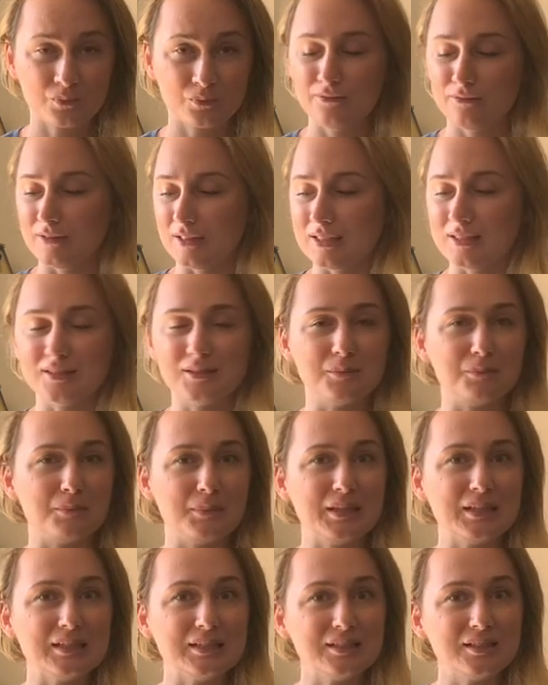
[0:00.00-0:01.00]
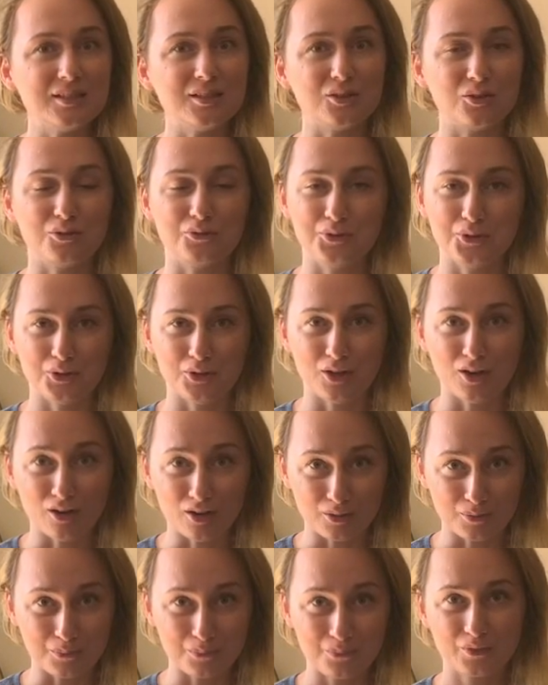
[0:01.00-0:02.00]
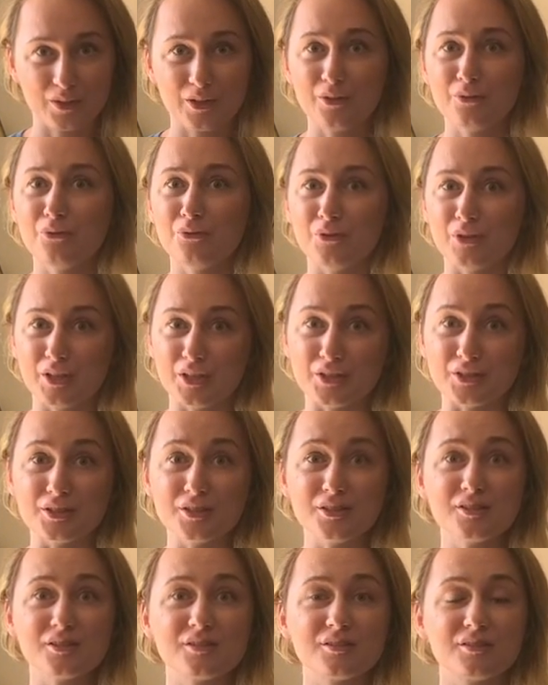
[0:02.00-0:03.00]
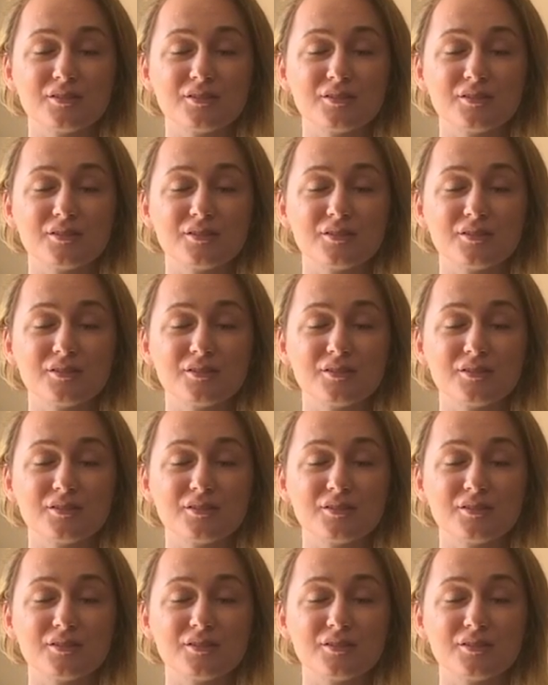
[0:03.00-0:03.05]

flexibility of your arm, fingers